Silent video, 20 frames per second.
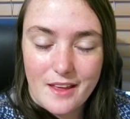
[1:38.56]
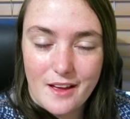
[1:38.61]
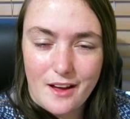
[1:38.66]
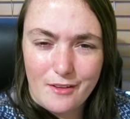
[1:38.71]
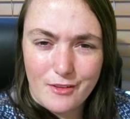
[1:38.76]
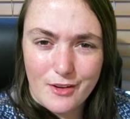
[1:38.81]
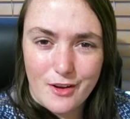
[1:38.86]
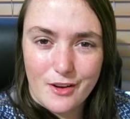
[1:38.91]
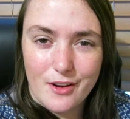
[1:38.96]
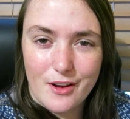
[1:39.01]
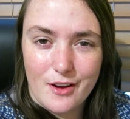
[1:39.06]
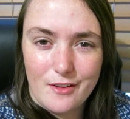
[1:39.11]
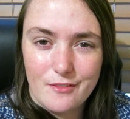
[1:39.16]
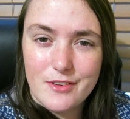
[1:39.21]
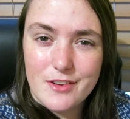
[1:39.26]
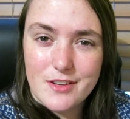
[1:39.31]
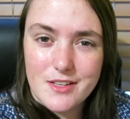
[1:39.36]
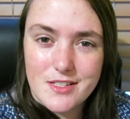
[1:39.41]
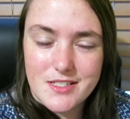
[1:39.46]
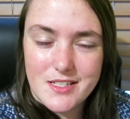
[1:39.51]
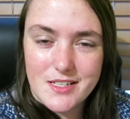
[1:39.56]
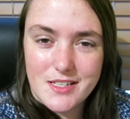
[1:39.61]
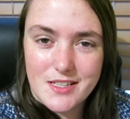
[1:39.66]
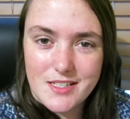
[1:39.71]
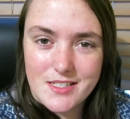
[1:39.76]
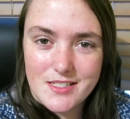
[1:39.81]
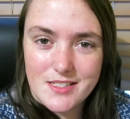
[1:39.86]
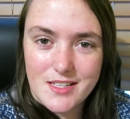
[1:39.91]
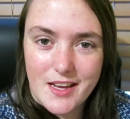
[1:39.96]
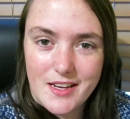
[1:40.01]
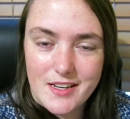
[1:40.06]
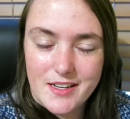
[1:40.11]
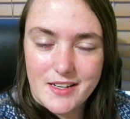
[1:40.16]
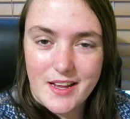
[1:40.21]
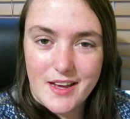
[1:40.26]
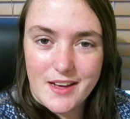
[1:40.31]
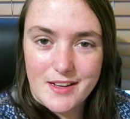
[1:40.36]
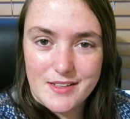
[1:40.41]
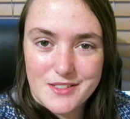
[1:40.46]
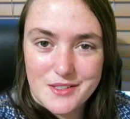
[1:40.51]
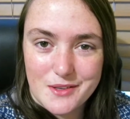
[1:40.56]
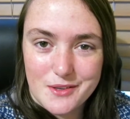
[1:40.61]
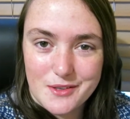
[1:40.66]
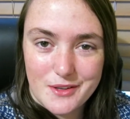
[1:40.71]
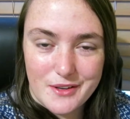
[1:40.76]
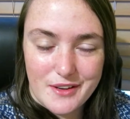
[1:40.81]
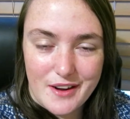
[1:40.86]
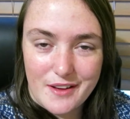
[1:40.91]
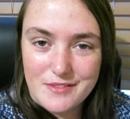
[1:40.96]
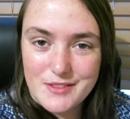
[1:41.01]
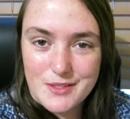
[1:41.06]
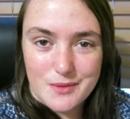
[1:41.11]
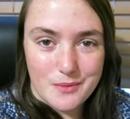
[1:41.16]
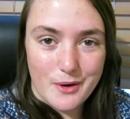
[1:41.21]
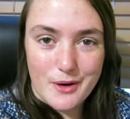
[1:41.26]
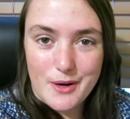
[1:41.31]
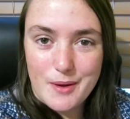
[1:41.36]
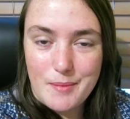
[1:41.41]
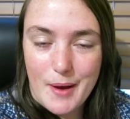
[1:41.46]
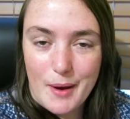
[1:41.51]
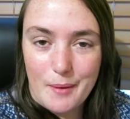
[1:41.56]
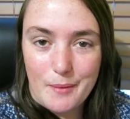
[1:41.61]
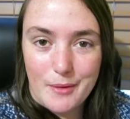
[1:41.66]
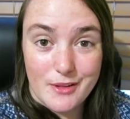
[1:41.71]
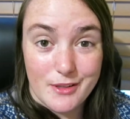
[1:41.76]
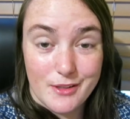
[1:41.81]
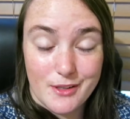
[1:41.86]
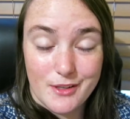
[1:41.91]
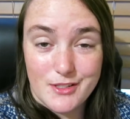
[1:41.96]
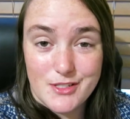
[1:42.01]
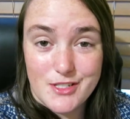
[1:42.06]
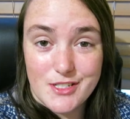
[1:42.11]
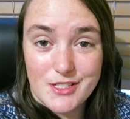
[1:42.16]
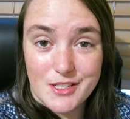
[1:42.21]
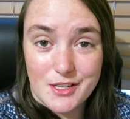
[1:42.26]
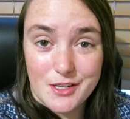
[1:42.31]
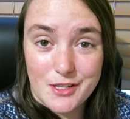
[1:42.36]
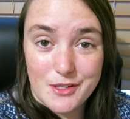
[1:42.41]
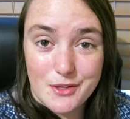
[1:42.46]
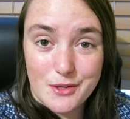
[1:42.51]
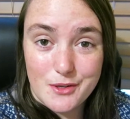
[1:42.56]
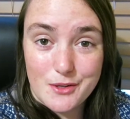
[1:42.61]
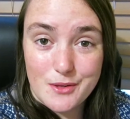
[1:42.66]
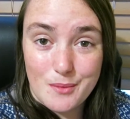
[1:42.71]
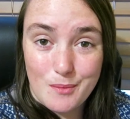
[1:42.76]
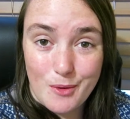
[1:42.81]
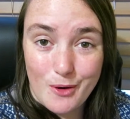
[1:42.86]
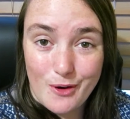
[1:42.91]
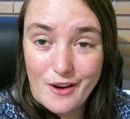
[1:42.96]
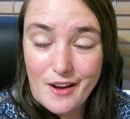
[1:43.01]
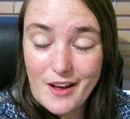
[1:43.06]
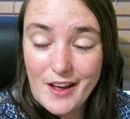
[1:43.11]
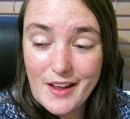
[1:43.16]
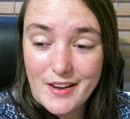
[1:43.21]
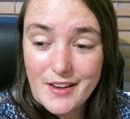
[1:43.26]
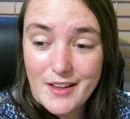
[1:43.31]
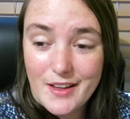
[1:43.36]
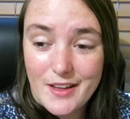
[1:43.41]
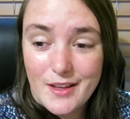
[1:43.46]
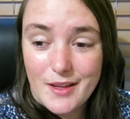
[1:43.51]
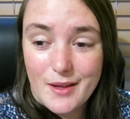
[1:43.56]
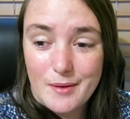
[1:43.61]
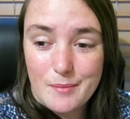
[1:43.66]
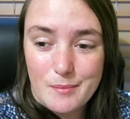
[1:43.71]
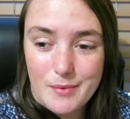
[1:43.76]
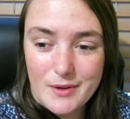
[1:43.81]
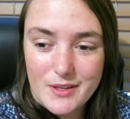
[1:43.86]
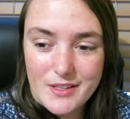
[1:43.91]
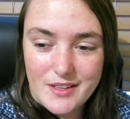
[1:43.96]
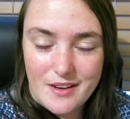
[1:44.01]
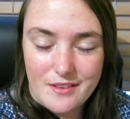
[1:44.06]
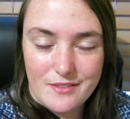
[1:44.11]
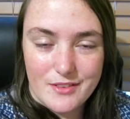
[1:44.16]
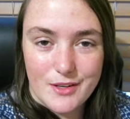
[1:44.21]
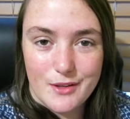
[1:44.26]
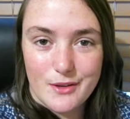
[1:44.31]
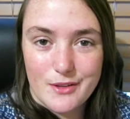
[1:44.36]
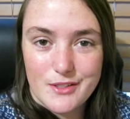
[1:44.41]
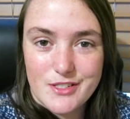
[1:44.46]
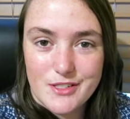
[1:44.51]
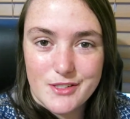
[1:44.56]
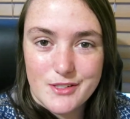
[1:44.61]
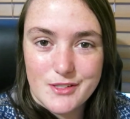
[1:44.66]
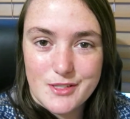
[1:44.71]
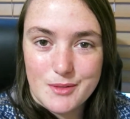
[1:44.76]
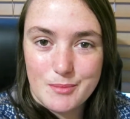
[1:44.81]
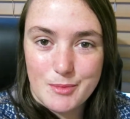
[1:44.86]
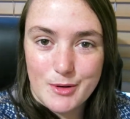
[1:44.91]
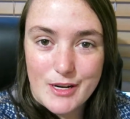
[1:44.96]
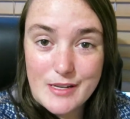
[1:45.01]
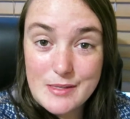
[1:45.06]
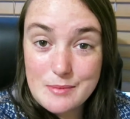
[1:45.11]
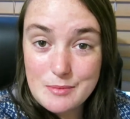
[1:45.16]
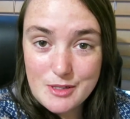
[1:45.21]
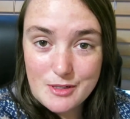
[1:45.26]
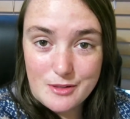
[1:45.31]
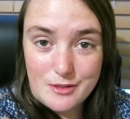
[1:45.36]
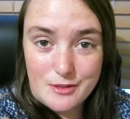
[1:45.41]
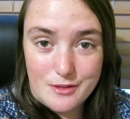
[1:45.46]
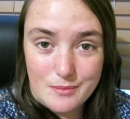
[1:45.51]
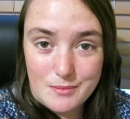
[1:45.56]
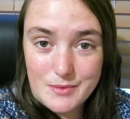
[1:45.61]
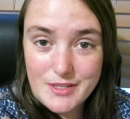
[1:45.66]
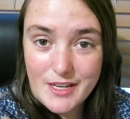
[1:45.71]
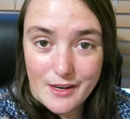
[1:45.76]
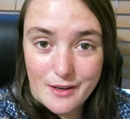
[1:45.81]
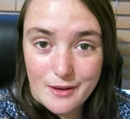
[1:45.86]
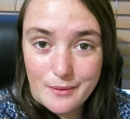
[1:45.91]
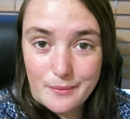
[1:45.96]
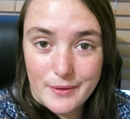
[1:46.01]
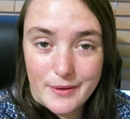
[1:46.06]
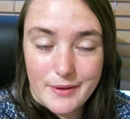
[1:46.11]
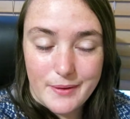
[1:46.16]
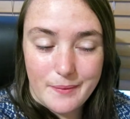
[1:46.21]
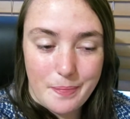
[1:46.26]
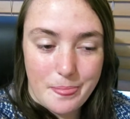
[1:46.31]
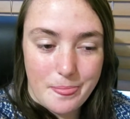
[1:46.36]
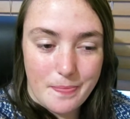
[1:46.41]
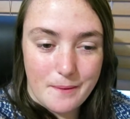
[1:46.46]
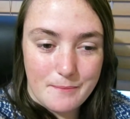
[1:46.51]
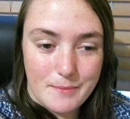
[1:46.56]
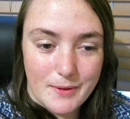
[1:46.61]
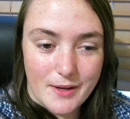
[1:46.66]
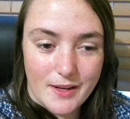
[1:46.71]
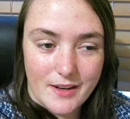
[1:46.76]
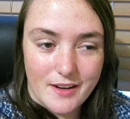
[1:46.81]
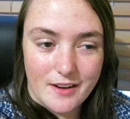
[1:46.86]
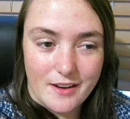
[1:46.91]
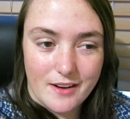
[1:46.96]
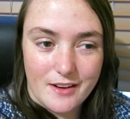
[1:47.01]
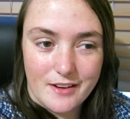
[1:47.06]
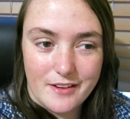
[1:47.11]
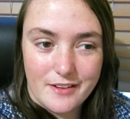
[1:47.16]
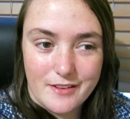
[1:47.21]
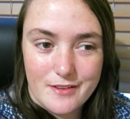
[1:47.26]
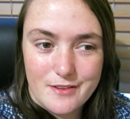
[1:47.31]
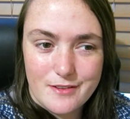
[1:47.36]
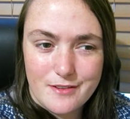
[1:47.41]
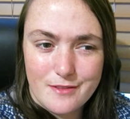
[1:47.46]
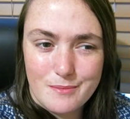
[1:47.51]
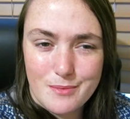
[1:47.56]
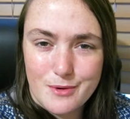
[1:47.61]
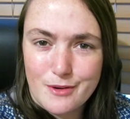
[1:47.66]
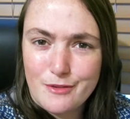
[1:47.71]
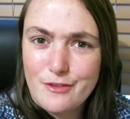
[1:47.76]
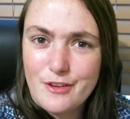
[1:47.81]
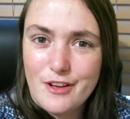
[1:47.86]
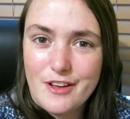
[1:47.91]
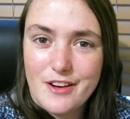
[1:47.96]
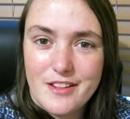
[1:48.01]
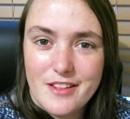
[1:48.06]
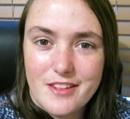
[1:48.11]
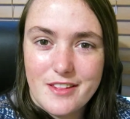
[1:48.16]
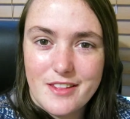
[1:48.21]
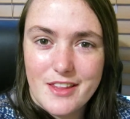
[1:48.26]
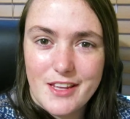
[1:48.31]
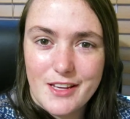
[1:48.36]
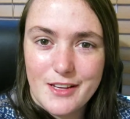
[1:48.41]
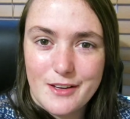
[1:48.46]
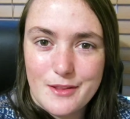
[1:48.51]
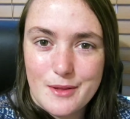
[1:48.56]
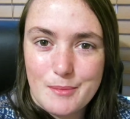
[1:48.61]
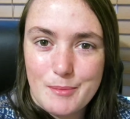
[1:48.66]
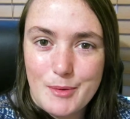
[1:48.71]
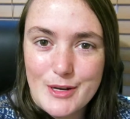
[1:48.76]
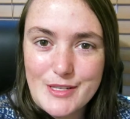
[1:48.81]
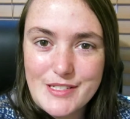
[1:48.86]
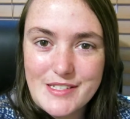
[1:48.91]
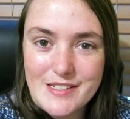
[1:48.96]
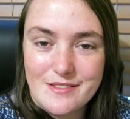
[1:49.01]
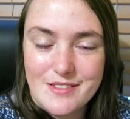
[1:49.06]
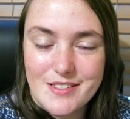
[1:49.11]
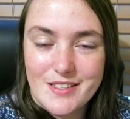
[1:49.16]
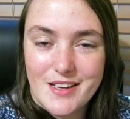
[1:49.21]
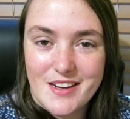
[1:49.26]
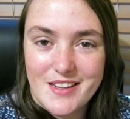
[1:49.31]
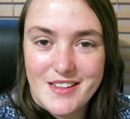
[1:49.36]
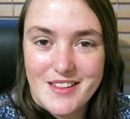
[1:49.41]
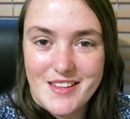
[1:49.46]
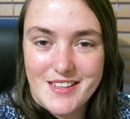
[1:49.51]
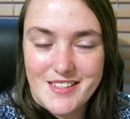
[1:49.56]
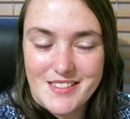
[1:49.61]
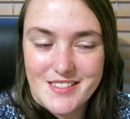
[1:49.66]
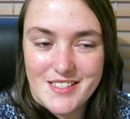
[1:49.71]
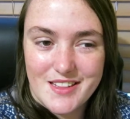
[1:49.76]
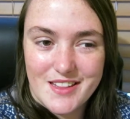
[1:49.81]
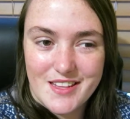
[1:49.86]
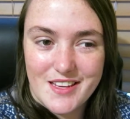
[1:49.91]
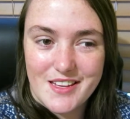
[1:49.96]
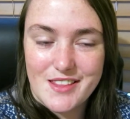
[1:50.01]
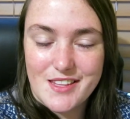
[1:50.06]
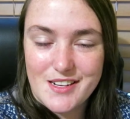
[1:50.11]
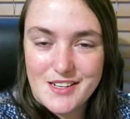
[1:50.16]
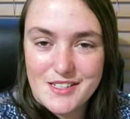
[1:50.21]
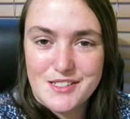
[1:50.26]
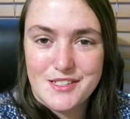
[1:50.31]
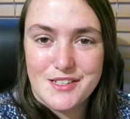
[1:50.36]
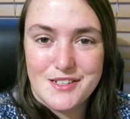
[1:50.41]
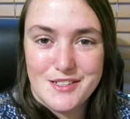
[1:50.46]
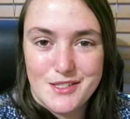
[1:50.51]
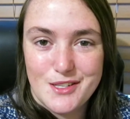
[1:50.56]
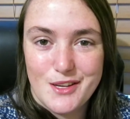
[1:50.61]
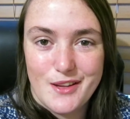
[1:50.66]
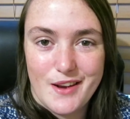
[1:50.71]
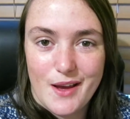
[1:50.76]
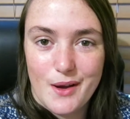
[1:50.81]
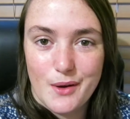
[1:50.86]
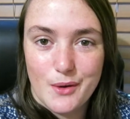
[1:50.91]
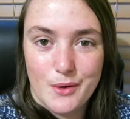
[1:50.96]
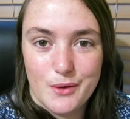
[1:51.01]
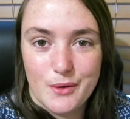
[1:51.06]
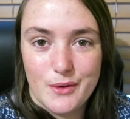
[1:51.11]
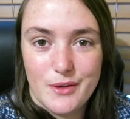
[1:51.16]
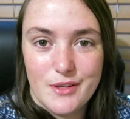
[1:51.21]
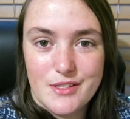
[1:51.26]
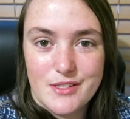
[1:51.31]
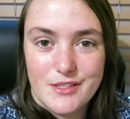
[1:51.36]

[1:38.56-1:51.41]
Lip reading: I've got confidence in this lady now, so I don't have to worry about whether or not she's going to do them all right. But you never know, she could surprise me and do them terribly. But I prefer to think on the positive side of things and think that it's going to turn out good.